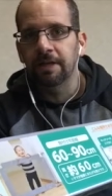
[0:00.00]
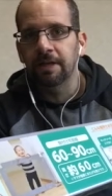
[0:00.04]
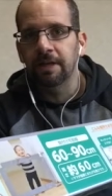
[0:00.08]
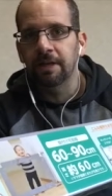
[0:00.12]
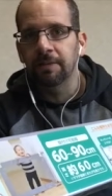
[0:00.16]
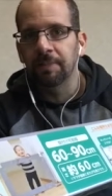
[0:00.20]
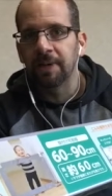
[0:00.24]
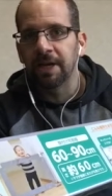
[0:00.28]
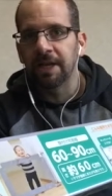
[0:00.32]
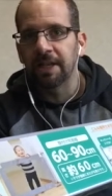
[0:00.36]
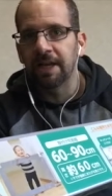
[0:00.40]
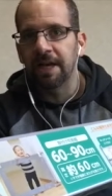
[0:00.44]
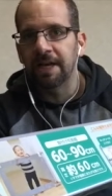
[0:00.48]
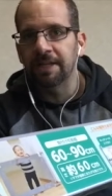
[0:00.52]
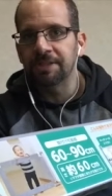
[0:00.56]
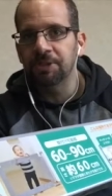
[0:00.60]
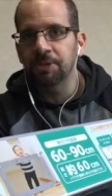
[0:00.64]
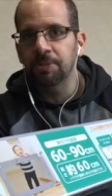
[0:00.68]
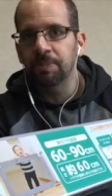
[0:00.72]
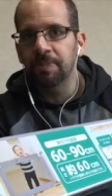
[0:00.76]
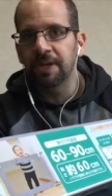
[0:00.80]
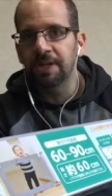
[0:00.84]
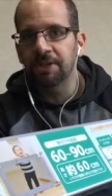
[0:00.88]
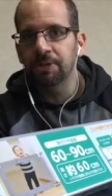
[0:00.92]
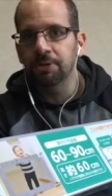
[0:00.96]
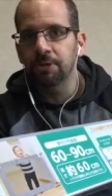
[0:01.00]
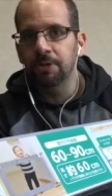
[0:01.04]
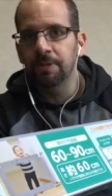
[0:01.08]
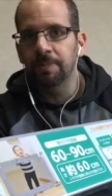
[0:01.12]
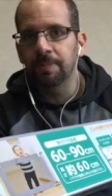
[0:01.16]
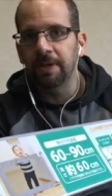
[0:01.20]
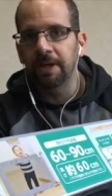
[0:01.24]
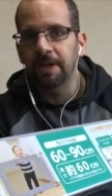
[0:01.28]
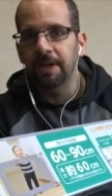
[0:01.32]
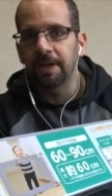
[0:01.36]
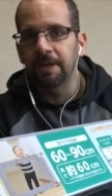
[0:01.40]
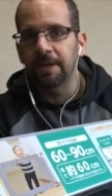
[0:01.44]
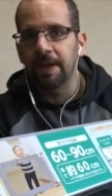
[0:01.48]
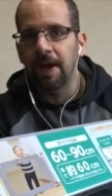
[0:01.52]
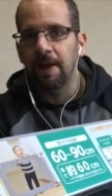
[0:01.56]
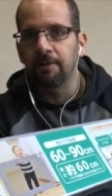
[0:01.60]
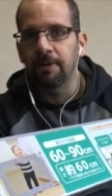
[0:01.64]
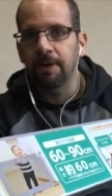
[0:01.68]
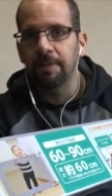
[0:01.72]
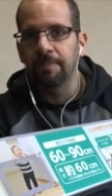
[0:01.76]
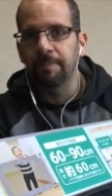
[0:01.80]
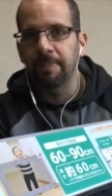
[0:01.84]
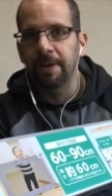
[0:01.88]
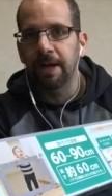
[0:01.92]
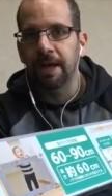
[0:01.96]
in my last Japan trip, and
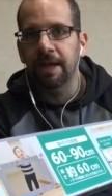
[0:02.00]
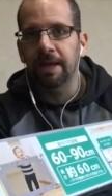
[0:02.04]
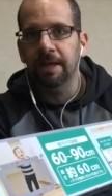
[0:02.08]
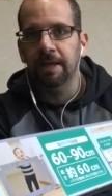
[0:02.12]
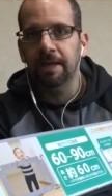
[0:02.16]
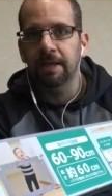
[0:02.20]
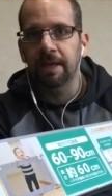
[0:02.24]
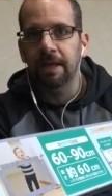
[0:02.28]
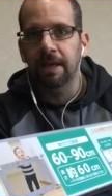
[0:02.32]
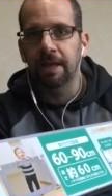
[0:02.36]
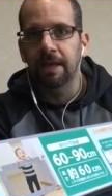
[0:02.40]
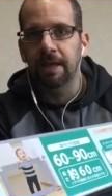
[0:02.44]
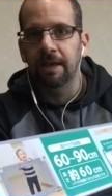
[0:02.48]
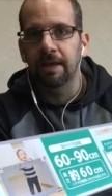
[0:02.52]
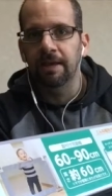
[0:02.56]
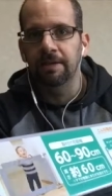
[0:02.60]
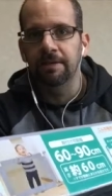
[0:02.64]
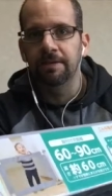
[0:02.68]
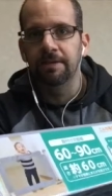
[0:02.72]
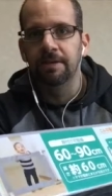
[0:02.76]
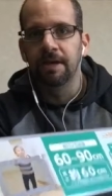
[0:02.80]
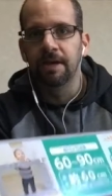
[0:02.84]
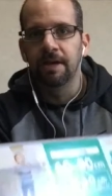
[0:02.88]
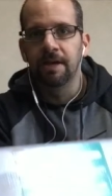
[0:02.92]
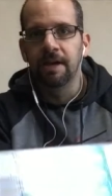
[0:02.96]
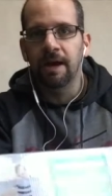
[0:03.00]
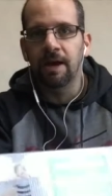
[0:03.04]
now I'm back and